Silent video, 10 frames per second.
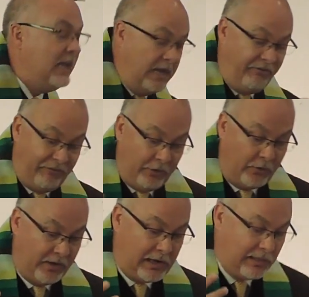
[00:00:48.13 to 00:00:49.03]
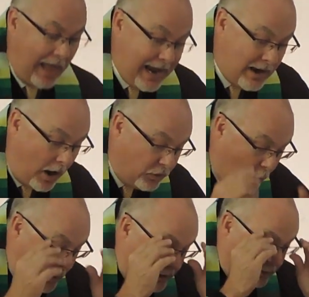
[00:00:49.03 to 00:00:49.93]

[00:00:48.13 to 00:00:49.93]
If you're the clay on the